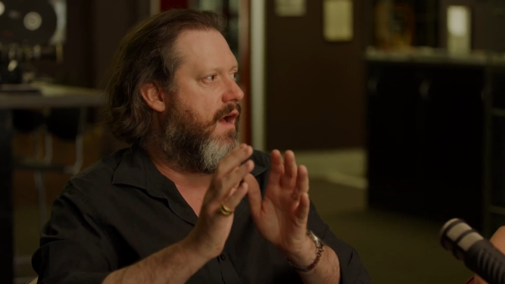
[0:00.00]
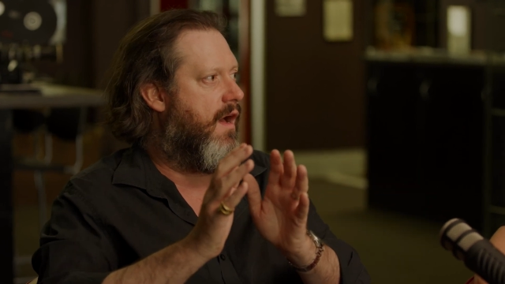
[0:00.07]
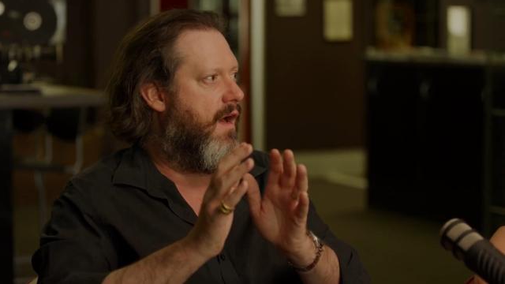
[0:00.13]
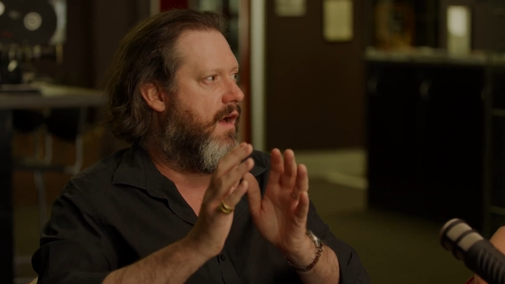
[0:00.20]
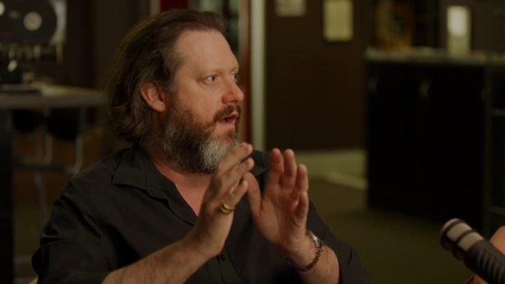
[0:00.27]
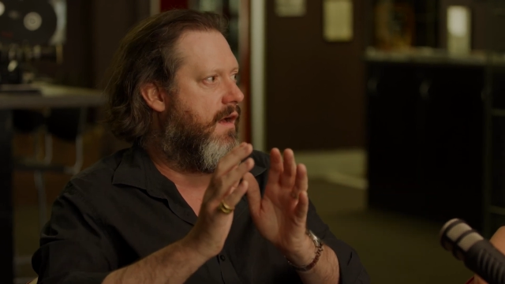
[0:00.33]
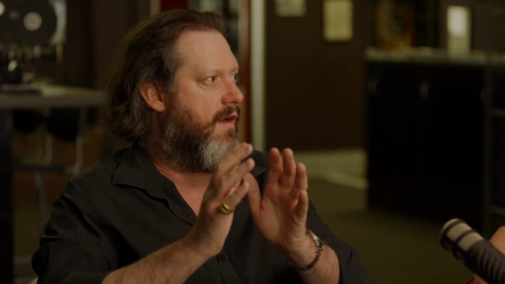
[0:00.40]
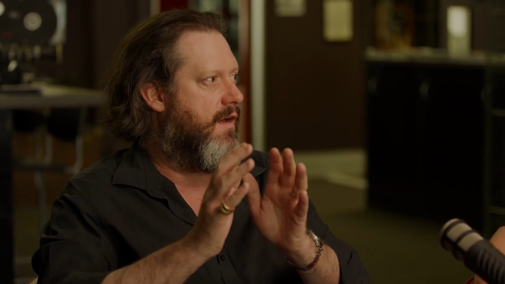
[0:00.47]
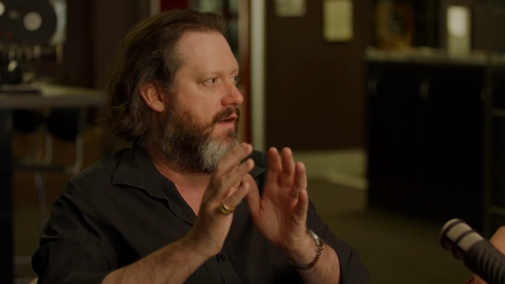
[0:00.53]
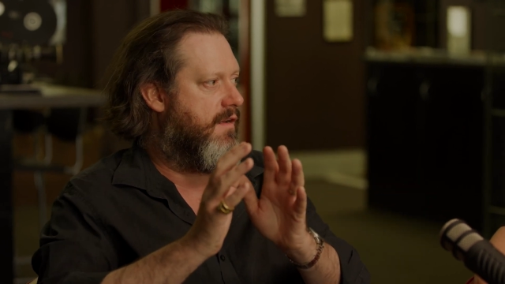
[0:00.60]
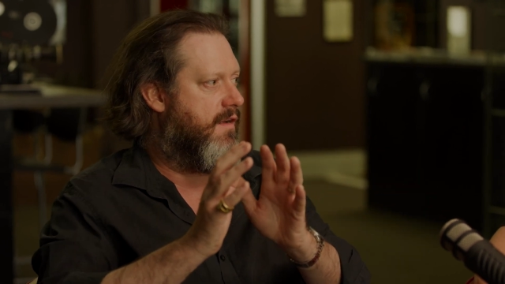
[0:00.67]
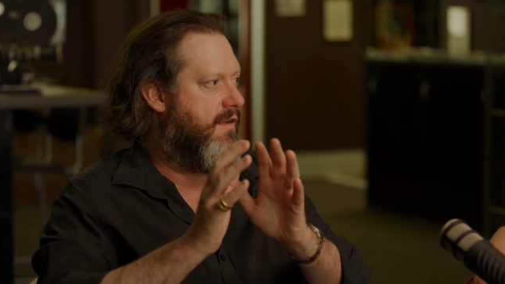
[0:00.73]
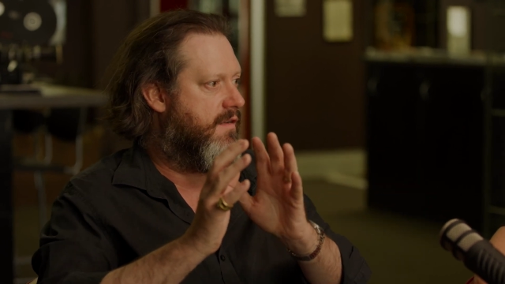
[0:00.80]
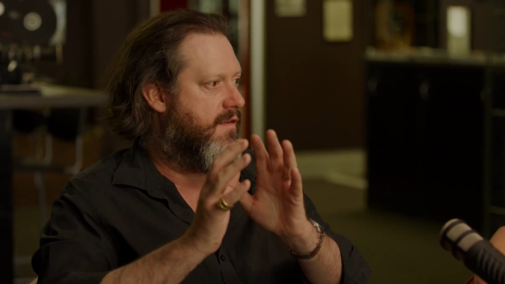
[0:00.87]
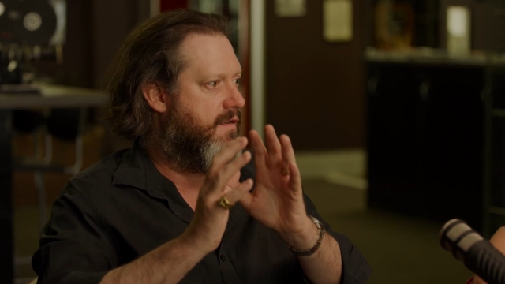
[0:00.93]

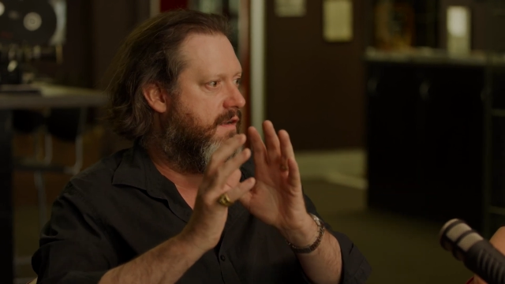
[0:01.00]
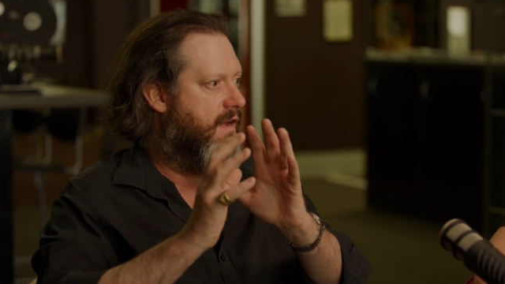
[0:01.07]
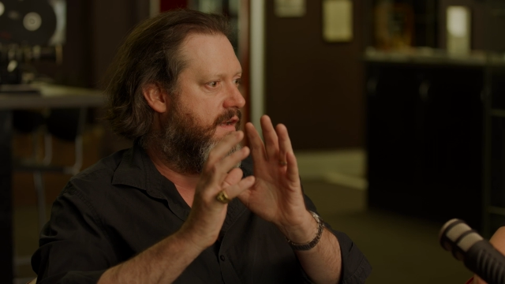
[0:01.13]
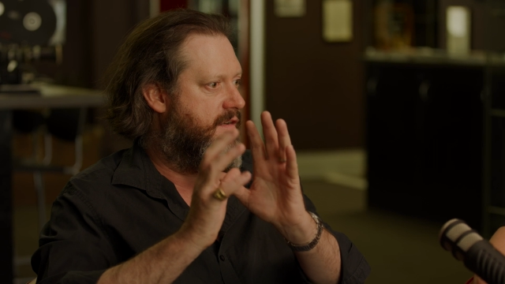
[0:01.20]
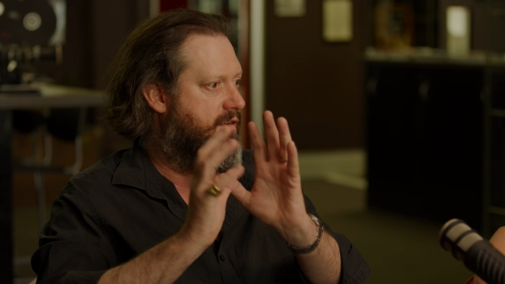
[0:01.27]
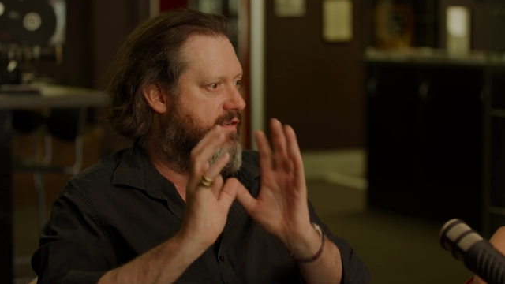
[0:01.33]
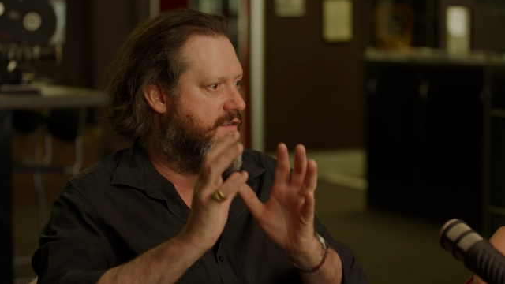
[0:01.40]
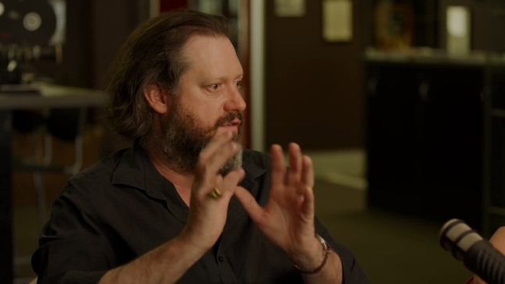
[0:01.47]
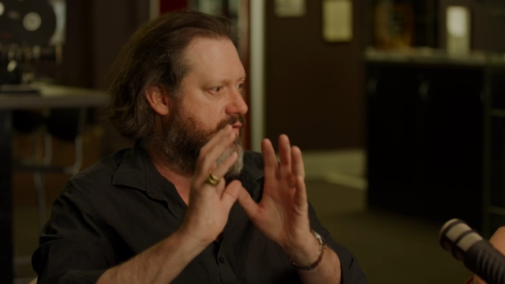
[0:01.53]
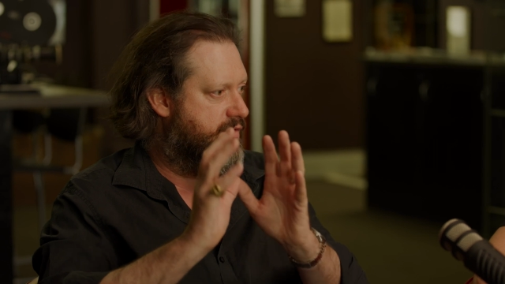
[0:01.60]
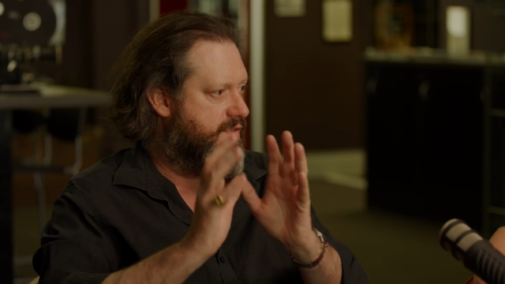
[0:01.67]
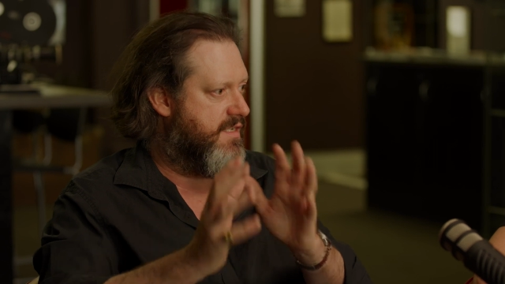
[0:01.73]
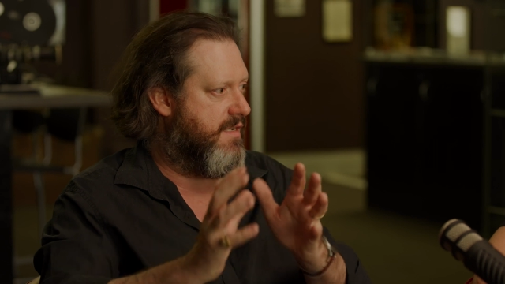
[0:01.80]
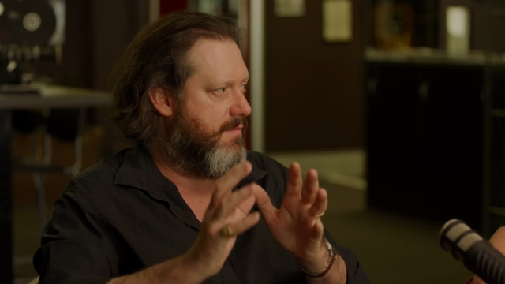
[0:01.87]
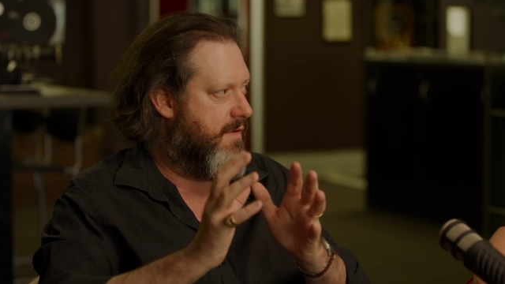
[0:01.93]
a digital
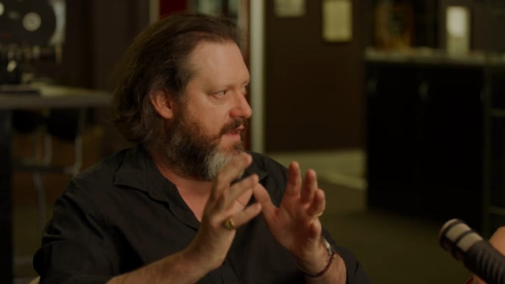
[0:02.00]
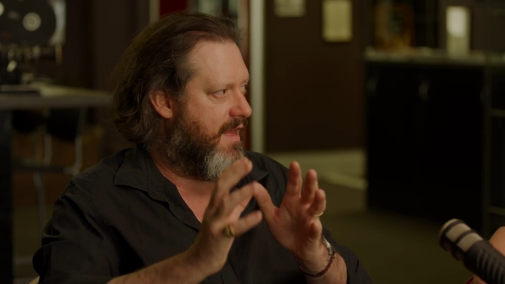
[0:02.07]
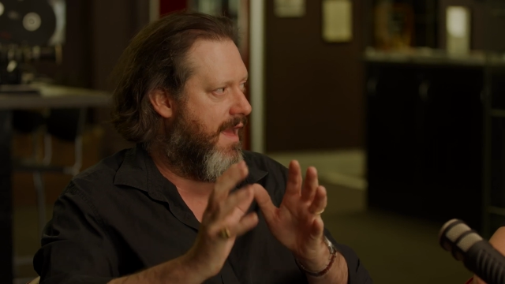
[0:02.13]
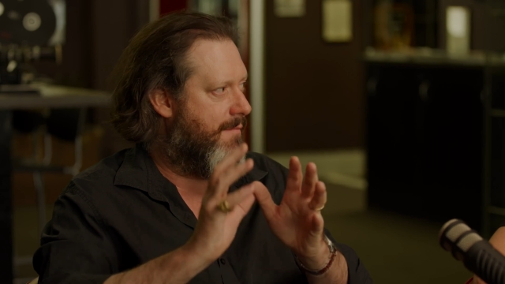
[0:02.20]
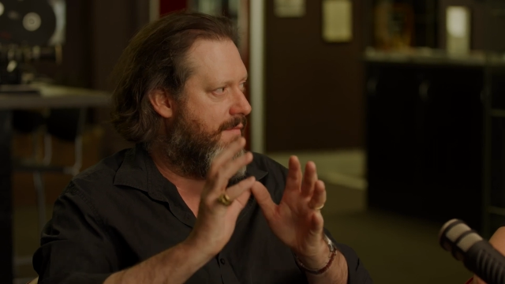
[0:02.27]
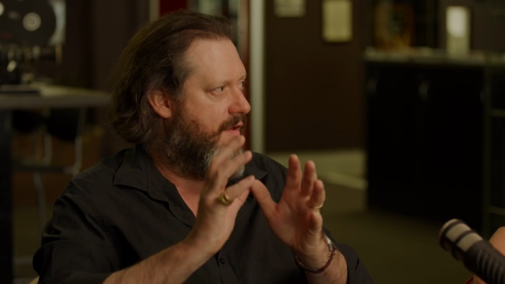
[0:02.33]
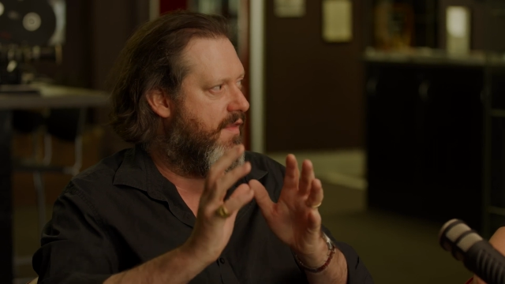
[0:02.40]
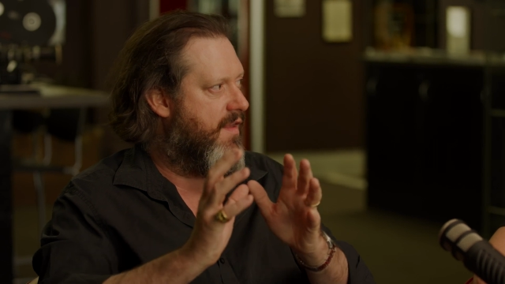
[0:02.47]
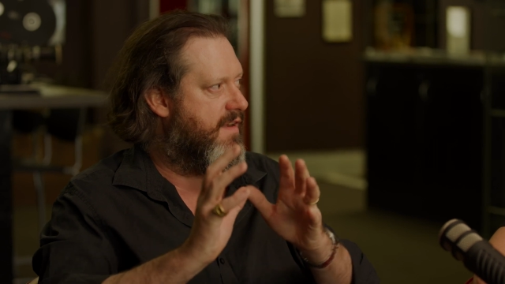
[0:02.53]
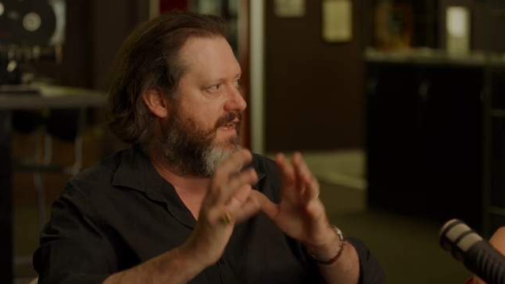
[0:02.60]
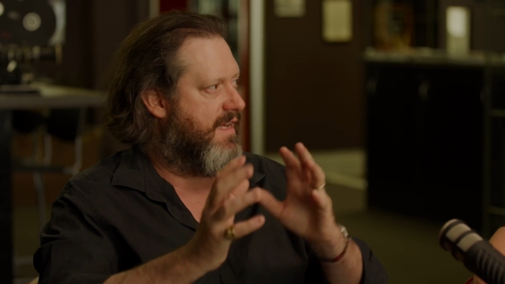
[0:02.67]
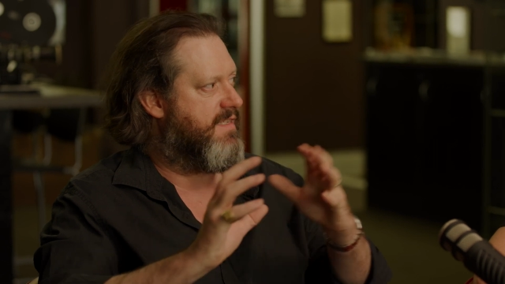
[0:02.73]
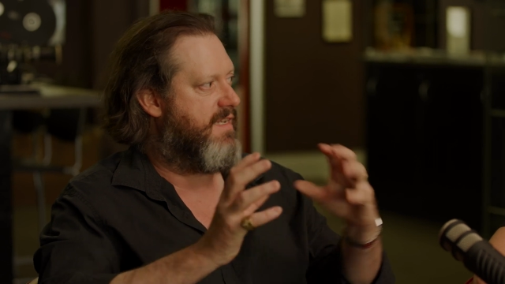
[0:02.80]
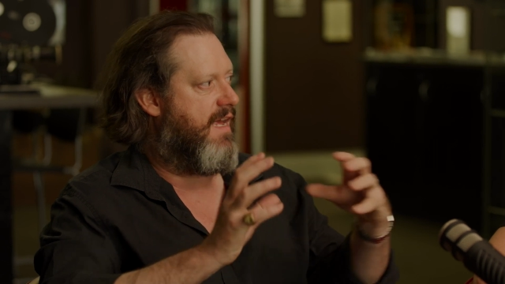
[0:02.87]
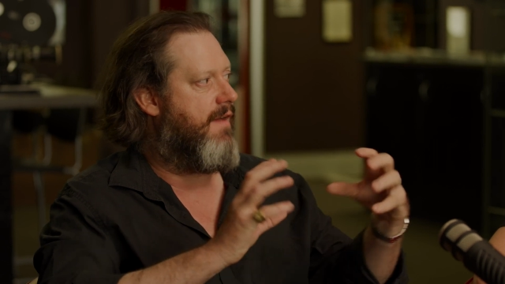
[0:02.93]
cinema camera that
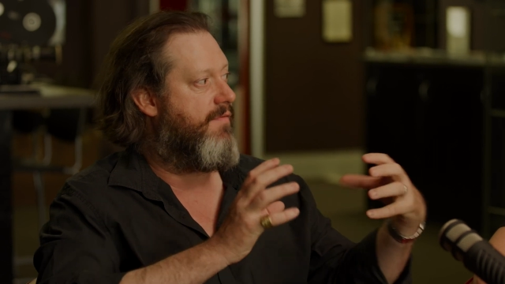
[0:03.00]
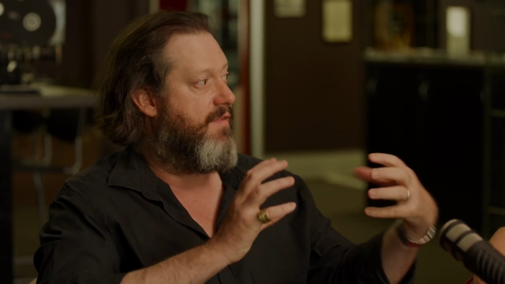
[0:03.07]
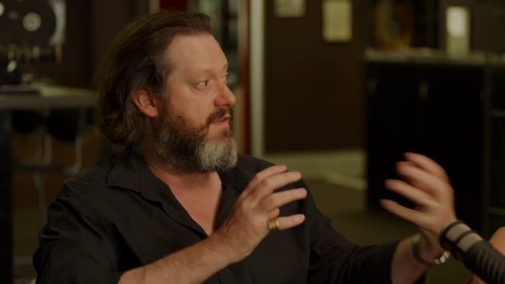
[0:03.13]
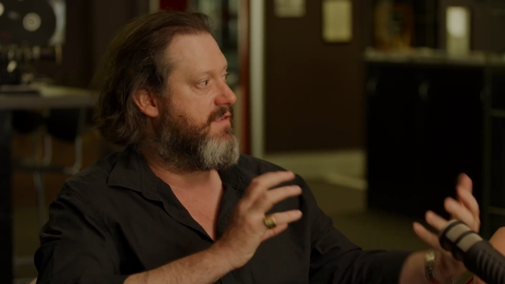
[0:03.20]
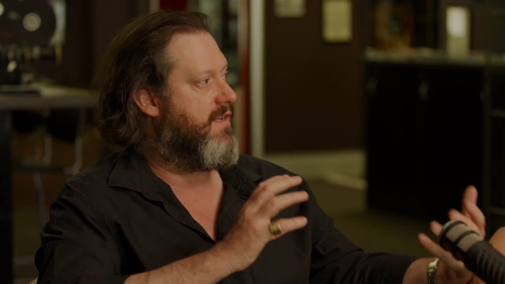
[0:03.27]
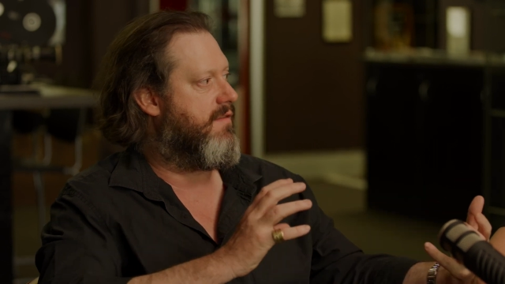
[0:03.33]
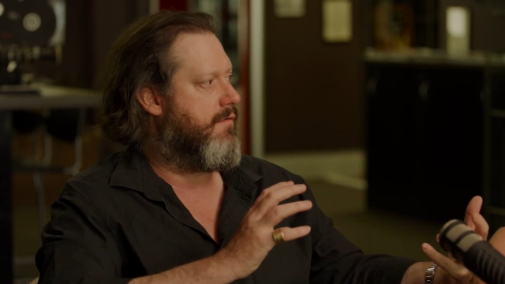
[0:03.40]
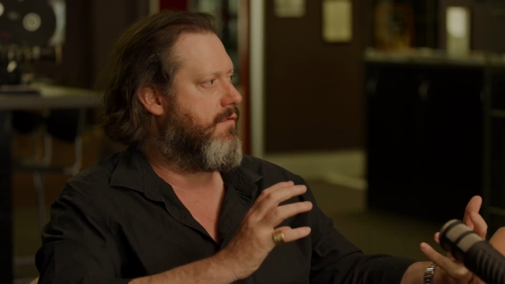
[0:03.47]
doesn't have things like the